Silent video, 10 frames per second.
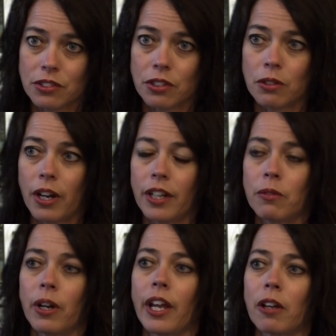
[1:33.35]
so I
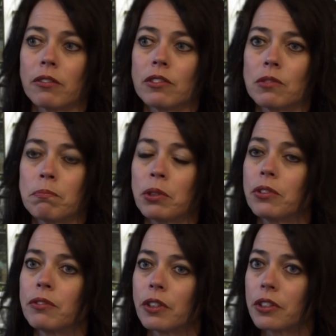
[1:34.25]
went out and
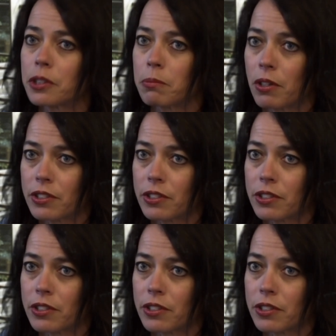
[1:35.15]
built a very small